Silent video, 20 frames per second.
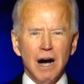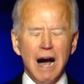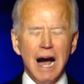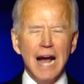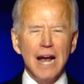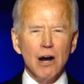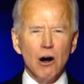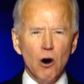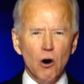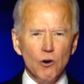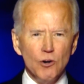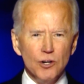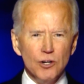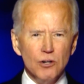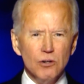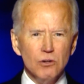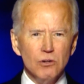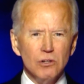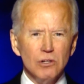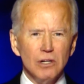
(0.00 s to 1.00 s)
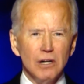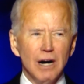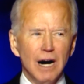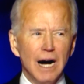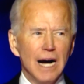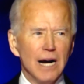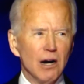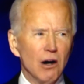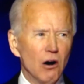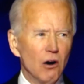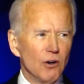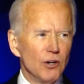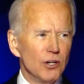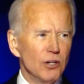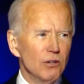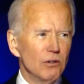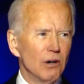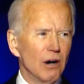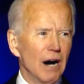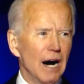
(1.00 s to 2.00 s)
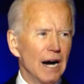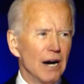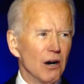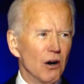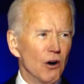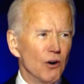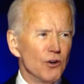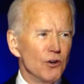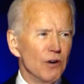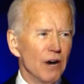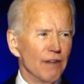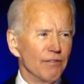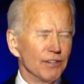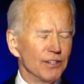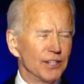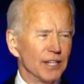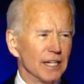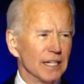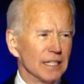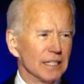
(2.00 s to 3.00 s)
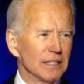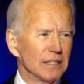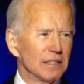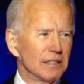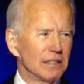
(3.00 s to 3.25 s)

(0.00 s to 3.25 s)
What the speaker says: I owe you. I owe you. I owe you everything.